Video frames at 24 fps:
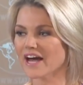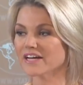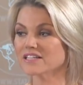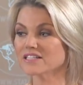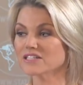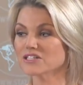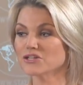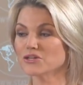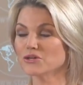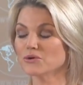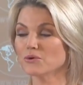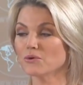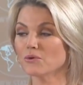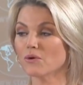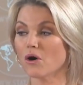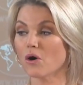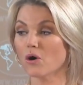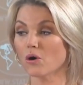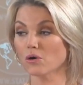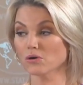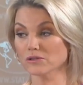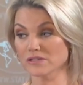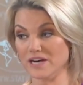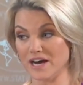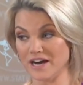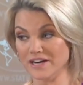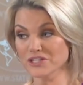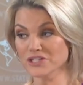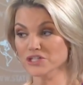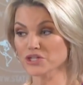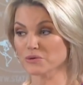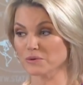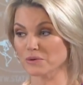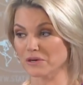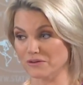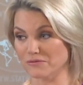to hold on
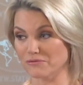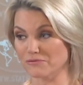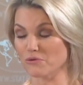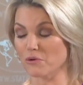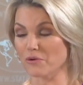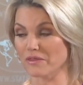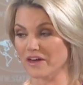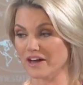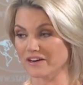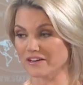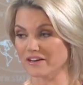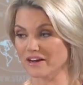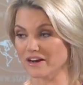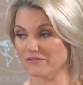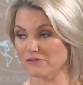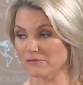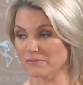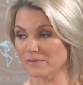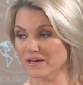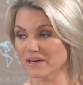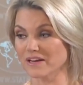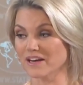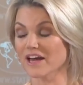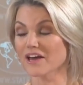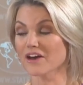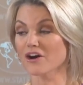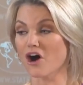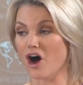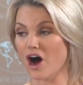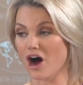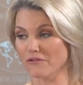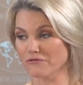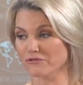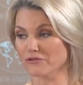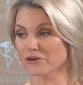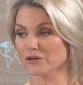to it for that government and
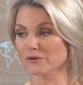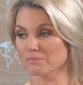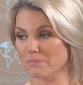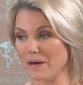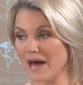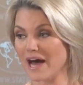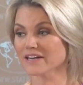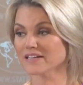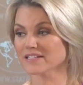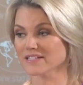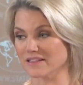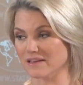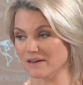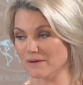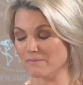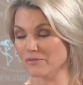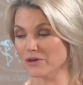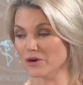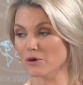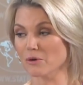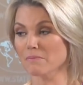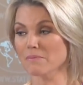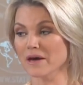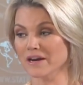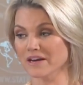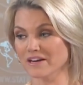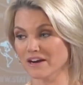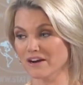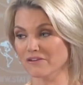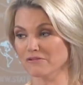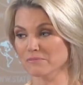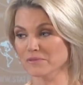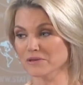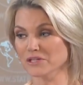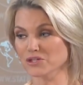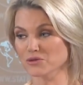offer it back to them. There are many
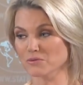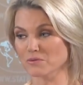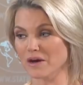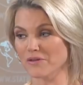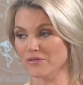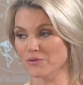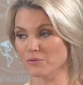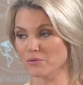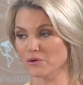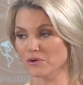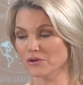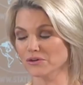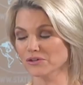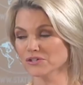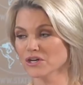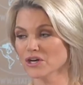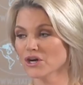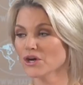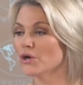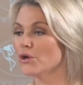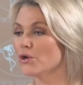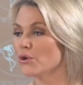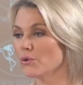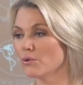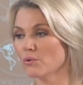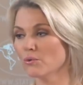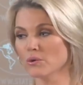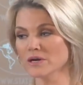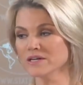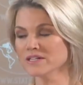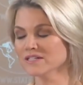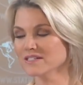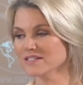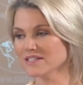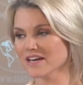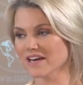governments around the world who
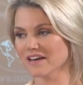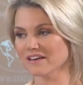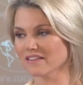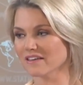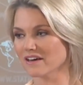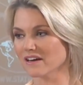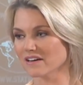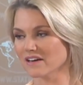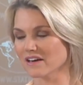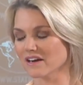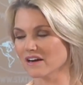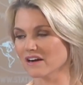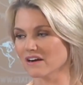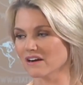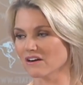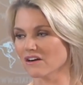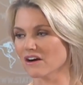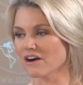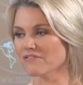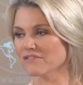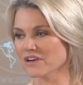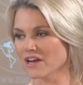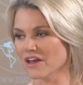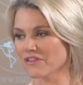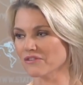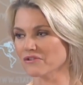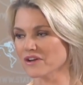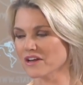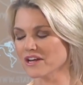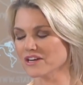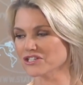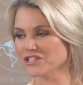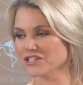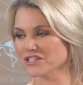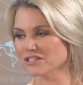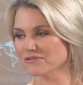wouldn't take that care of another
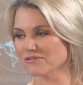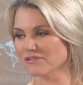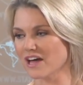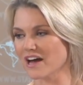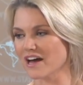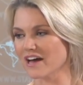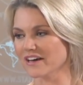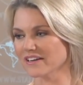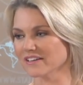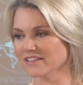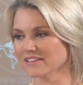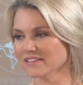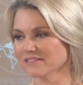nation's flag.